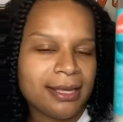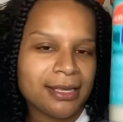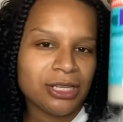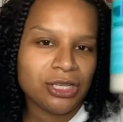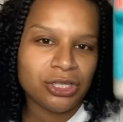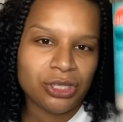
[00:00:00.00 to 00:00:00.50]

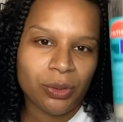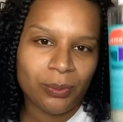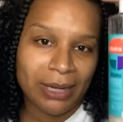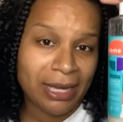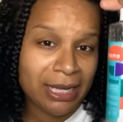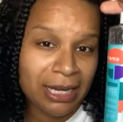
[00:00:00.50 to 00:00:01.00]
So when
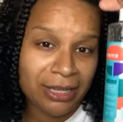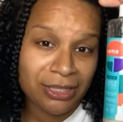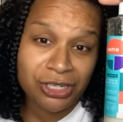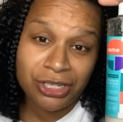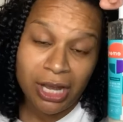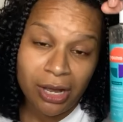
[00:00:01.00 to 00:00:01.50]
I get out of the
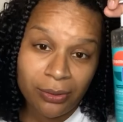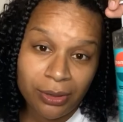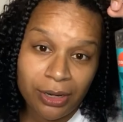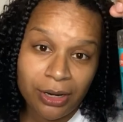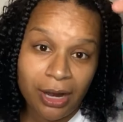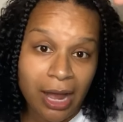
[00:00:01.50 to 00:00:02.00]

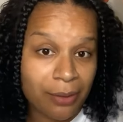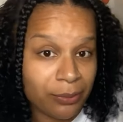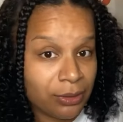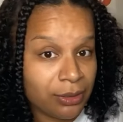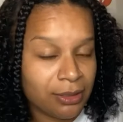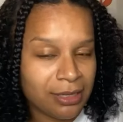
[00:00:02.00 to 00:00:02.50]
shower, I
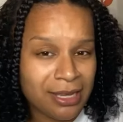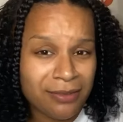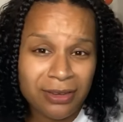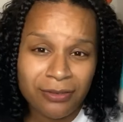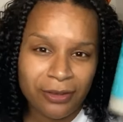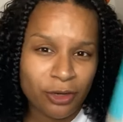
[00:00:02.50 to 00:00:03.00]
would, even
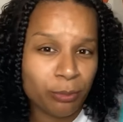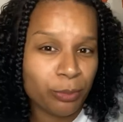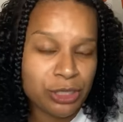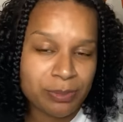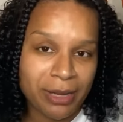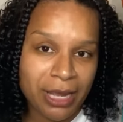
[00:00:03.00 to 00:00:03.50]
if I don't
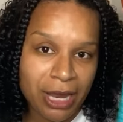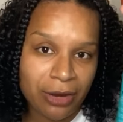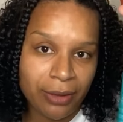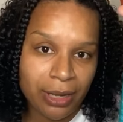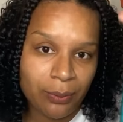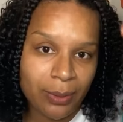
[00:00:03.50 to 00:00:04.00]
brush my hair
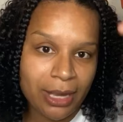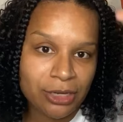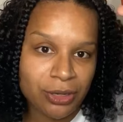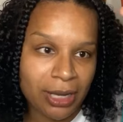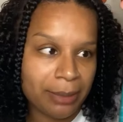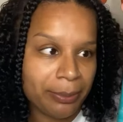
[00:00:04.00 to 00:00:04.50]
right away,
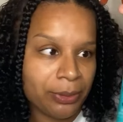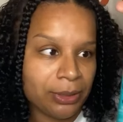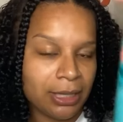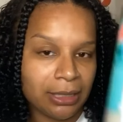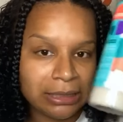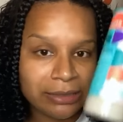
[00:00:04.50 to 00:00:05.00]
try to put
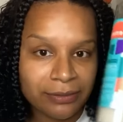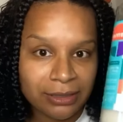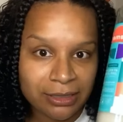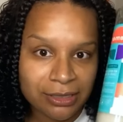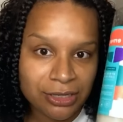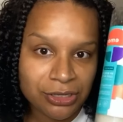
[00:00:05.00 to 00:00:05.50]
a leave-in
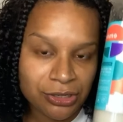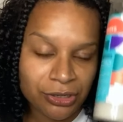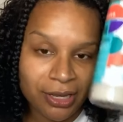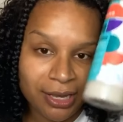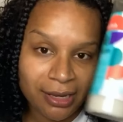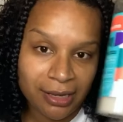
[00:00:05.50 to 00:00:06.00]
conditioner
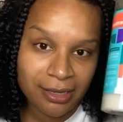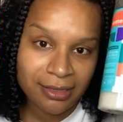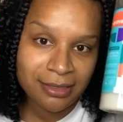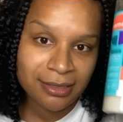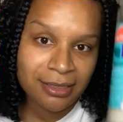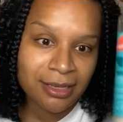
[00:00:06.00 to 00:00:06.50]
in
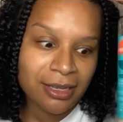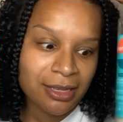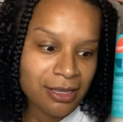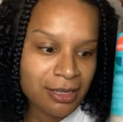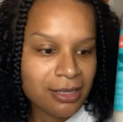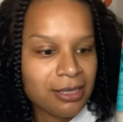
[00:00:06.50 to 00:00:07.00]
it
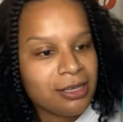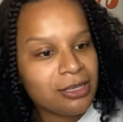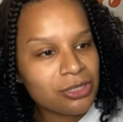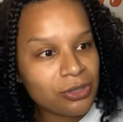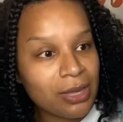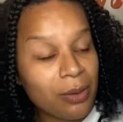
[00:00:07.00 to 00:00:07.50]

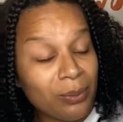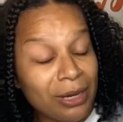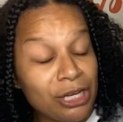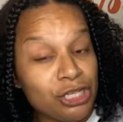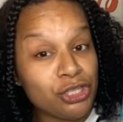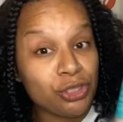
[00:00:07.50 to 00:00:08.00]
so that when I
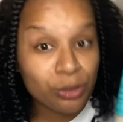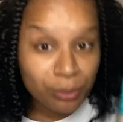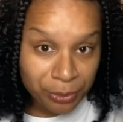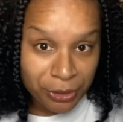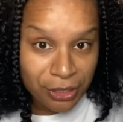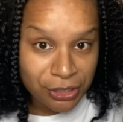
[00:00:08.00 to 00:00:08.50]
do
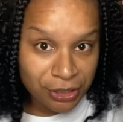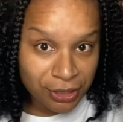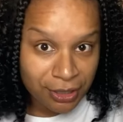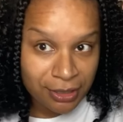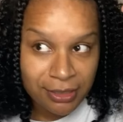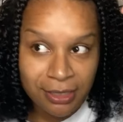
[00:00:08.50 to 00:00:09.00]
brush
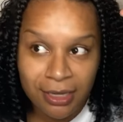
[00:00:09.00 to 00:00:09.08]
it,